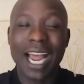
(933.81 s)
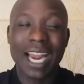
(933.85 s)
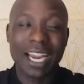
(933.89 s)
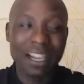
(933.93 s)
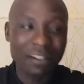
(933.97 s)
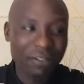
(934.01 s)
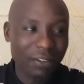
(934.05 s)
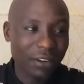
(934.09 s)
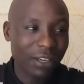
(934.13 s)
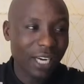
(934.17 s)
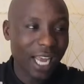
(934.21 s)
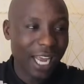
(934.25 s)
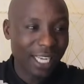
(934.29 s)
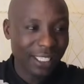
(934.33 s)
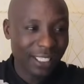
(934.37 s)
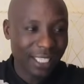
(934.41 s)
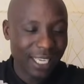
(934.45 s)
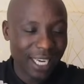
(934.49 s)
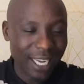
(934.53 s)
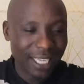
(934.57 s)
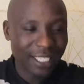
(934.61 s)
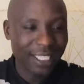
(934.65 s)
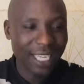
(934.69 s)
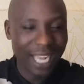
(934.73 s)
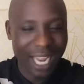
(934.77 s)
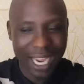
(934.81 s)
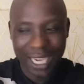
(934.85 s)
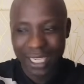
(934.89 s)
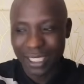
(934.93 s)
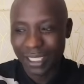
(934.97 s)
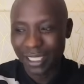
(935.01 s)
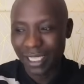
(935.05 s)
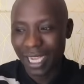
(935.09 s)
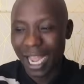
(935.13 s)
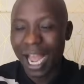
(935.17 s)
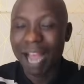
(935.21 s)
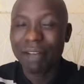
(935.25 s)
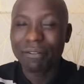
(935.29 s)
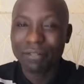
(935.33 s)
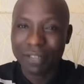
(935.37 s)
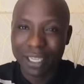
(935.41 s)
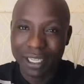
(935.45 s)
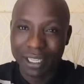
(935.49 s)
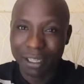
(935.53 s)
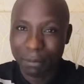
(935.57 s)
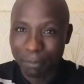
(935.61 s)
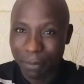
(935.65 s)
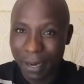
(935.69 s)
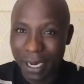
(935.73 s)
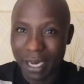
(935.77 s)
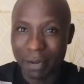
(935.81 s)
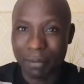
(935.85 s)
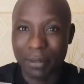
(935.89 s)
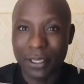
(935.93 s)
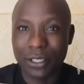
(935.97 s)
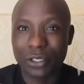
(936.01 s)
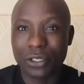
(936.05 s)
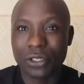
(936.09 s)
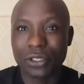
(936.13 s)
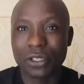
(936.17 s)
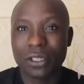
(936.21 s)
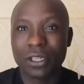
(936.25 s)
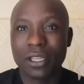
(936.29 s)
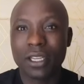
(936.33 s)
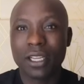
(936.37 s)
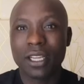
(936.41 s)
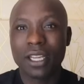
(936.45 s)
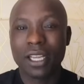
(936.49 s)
And even as late as after the parliament,